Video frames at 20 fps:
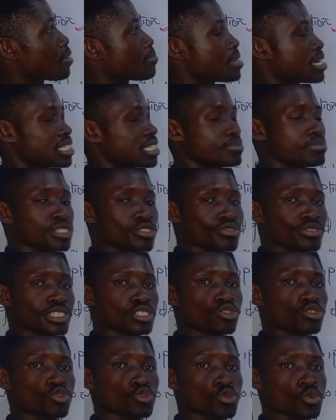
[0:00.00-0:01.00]
numbers
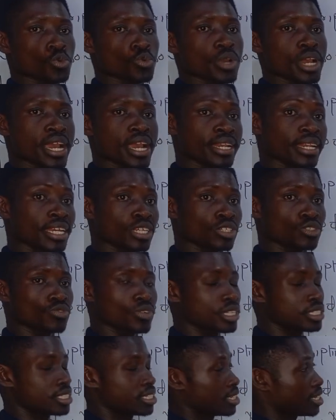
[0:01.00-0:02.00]
between 2 and then
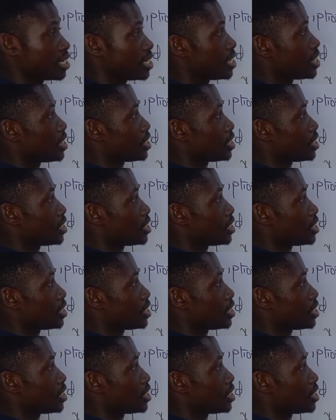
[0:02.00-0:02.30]
20.